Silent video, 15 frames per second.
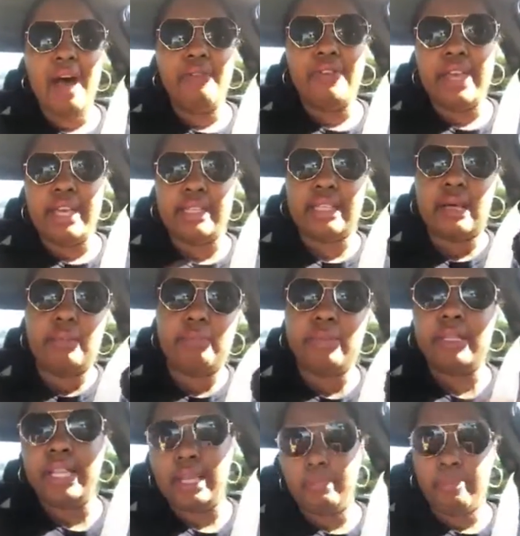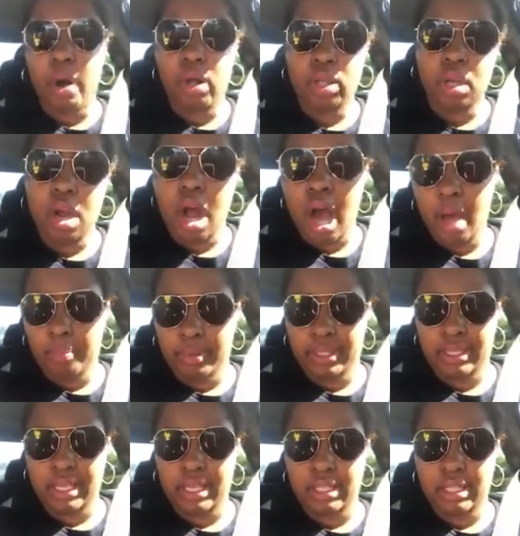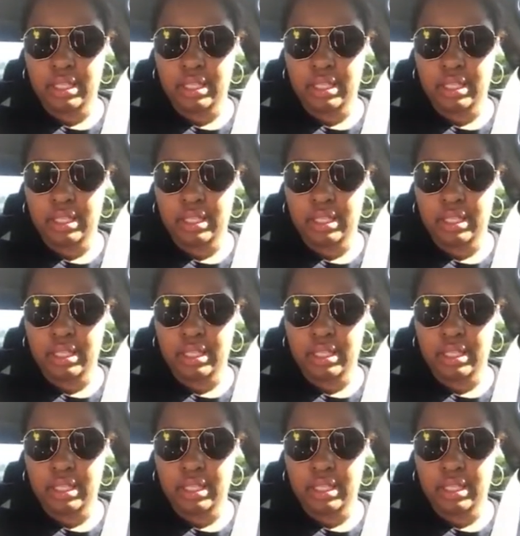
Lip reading: is complete polar opposites,